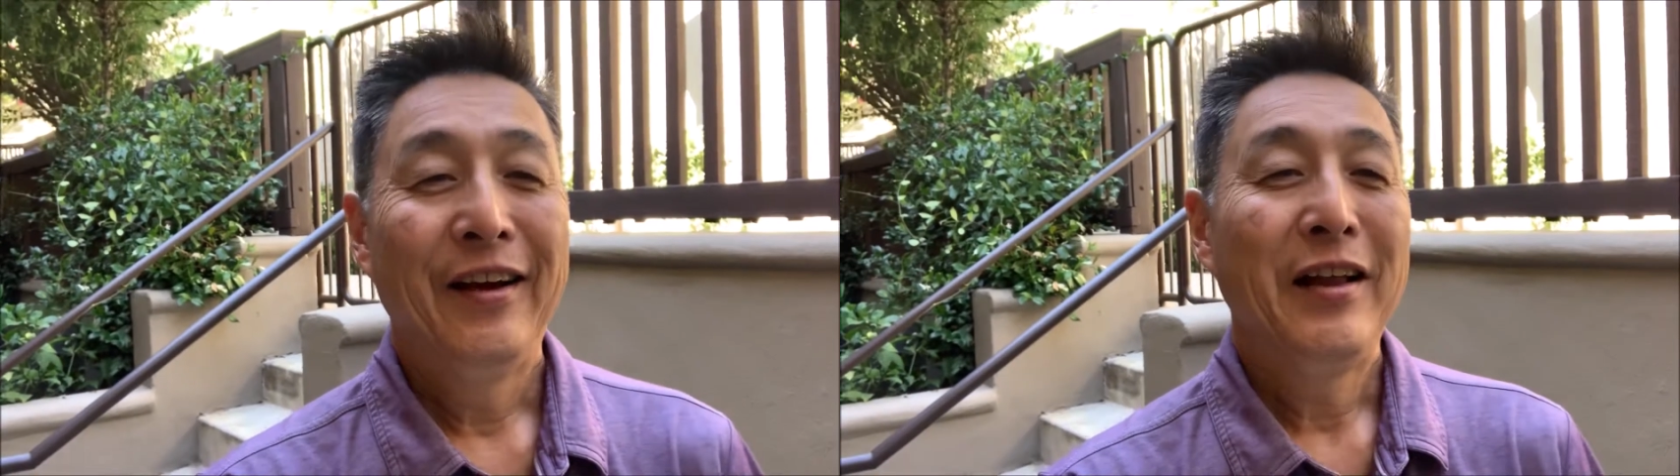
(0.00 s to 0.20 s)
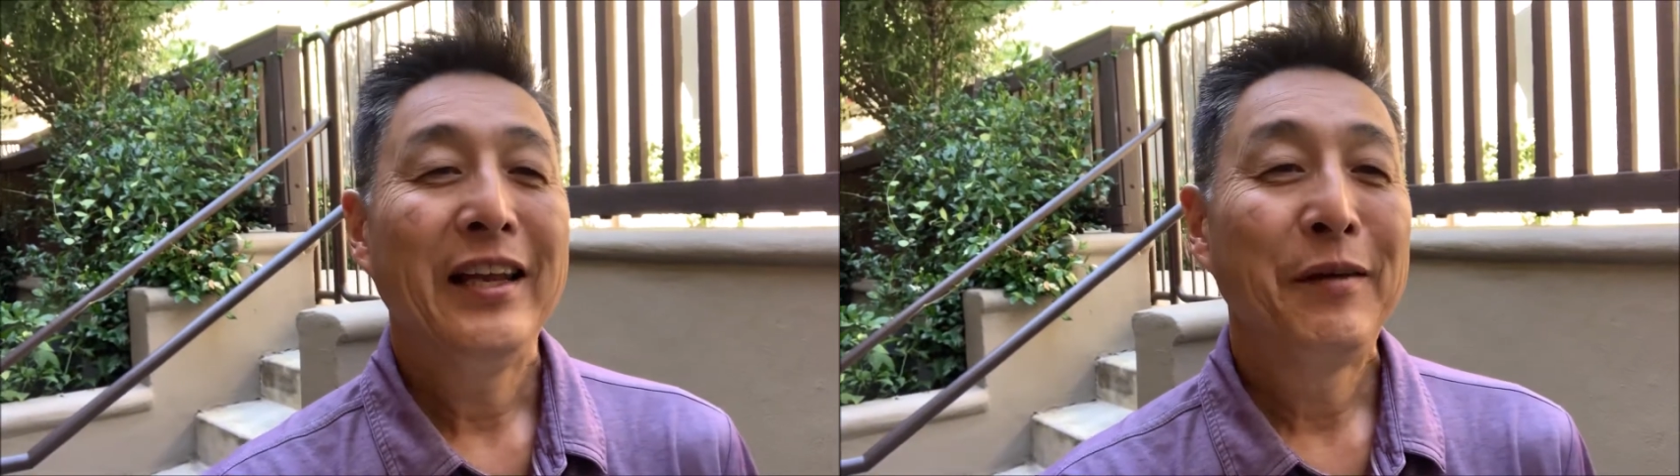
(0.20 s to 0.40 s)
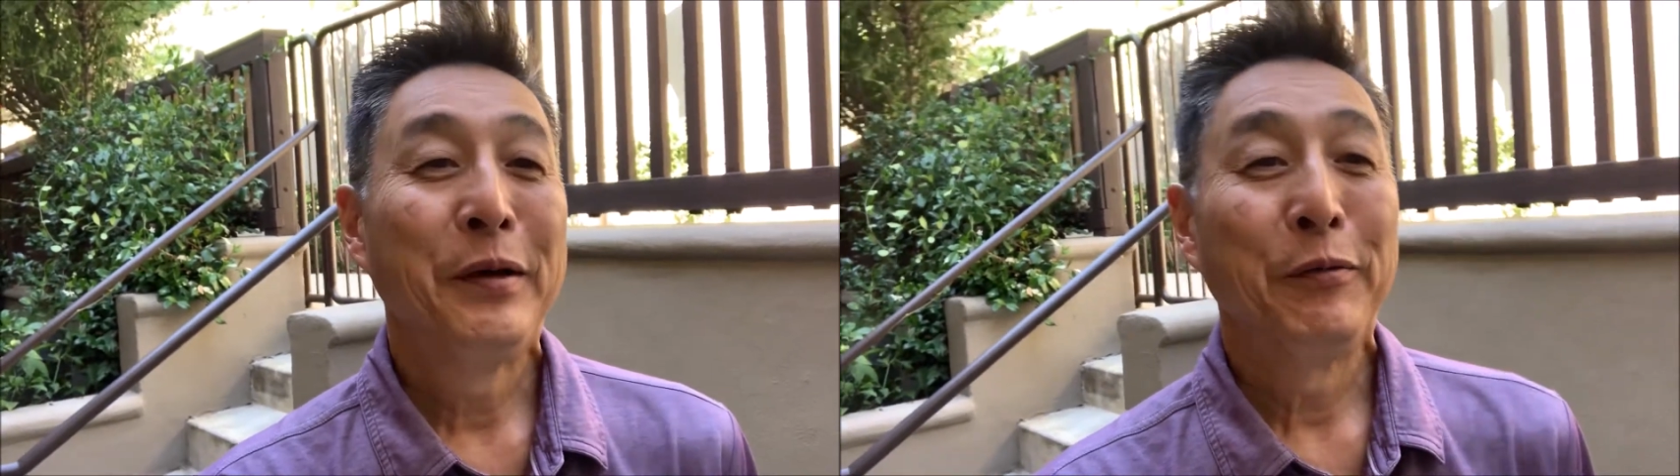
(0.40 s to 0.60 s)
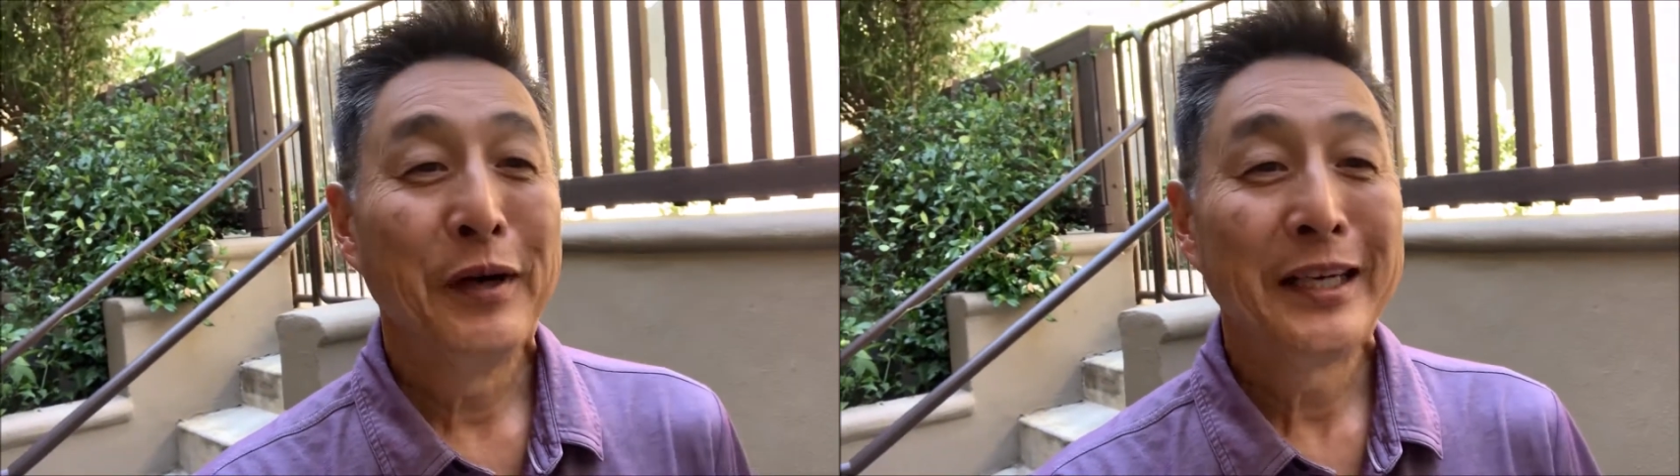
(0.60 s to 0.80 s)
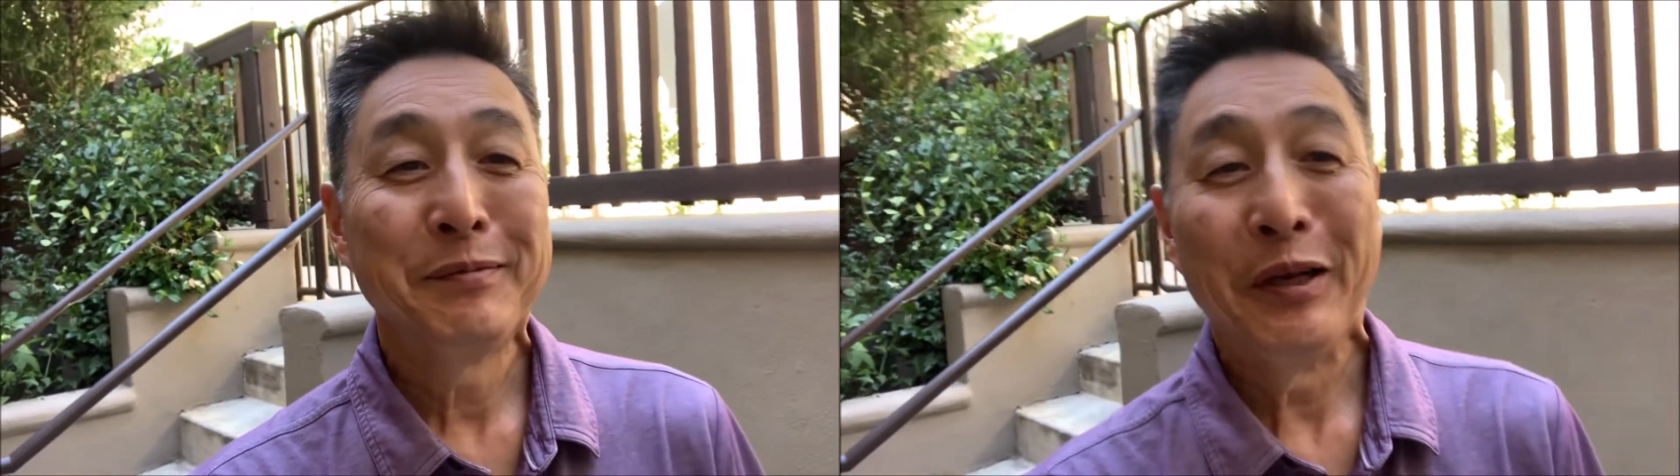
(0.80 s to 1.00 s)
A lot of people
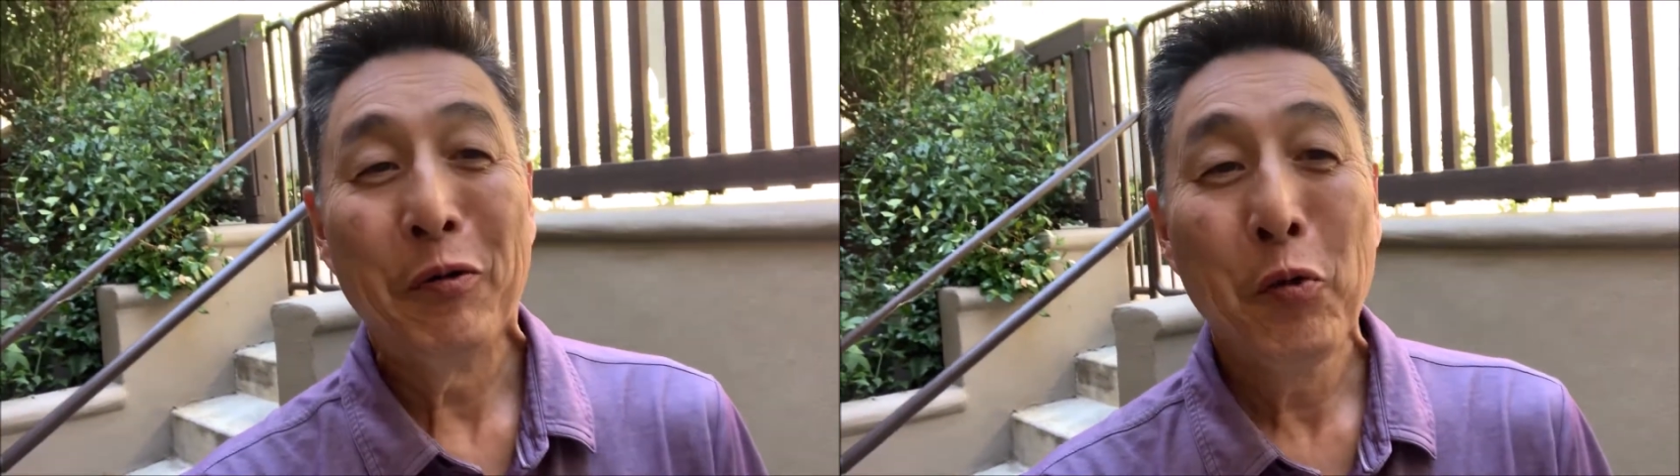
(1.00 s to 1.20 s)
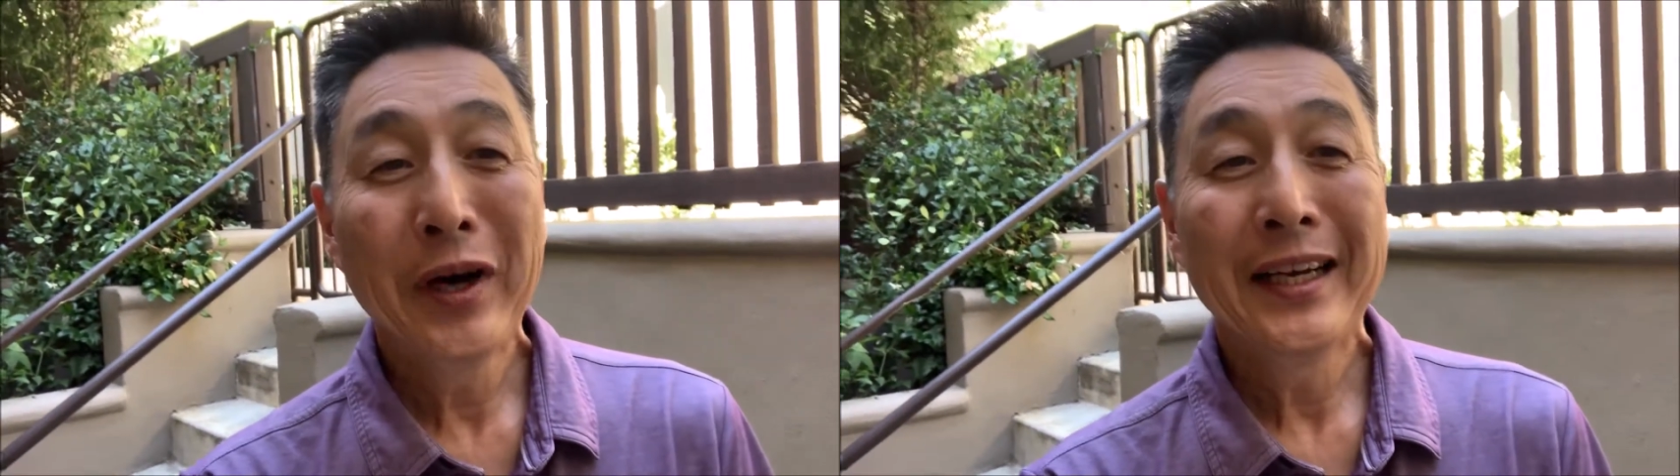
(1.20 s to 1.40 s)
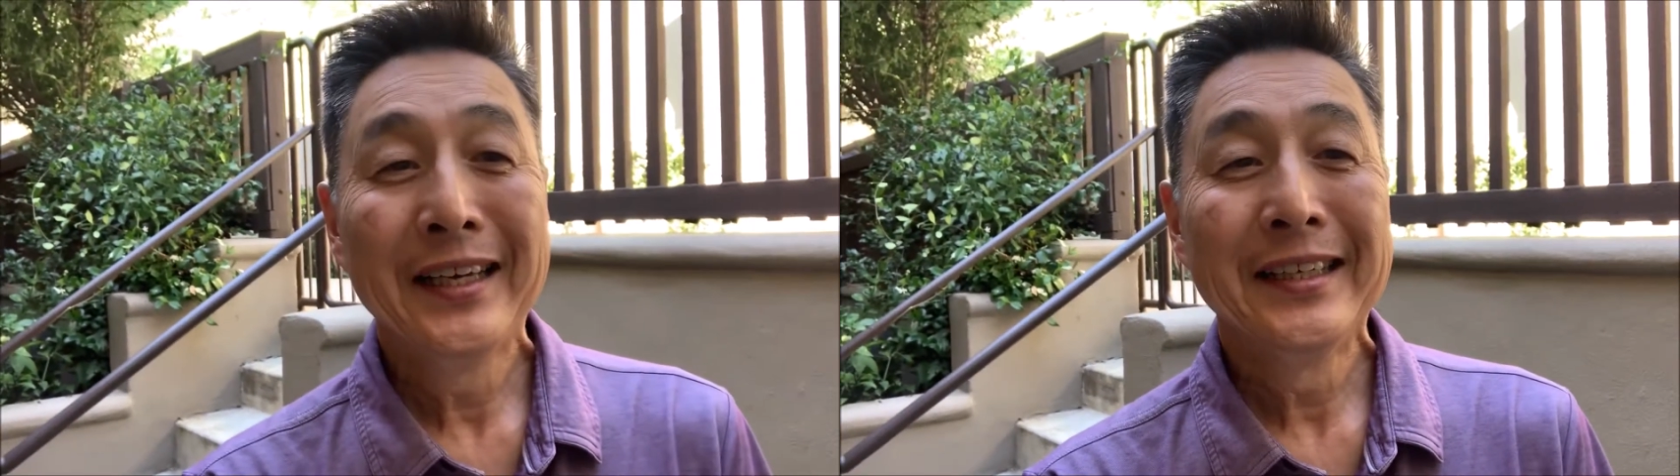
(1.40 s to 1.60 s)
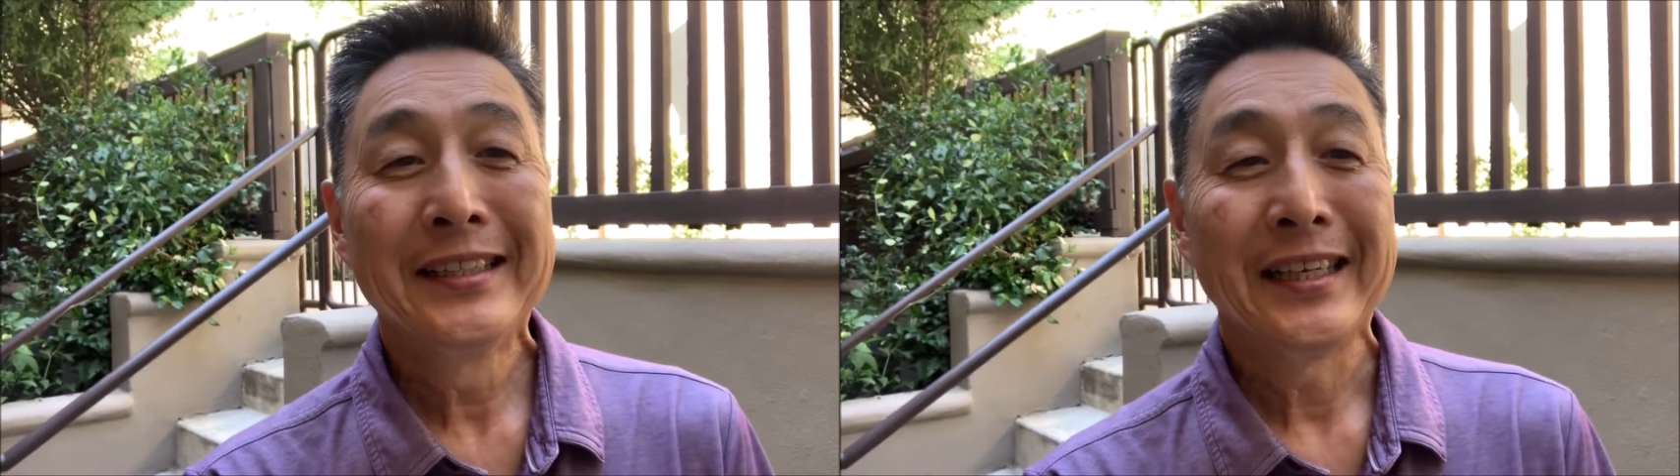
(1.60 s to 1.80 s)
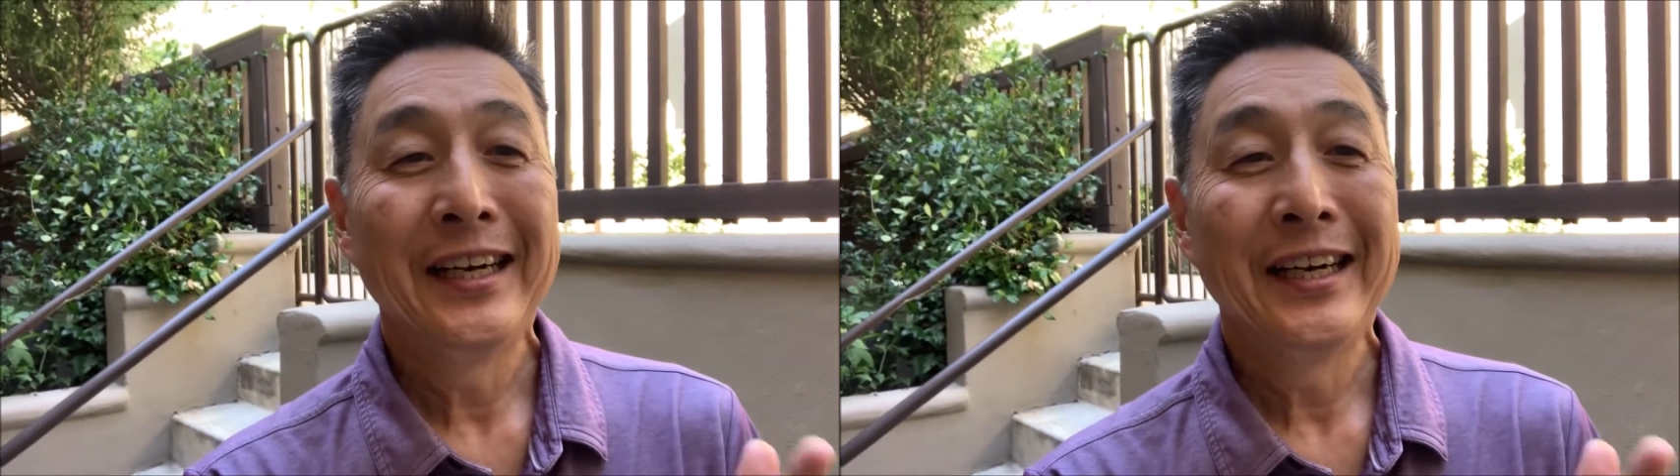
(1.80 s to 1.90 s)
ask me, what is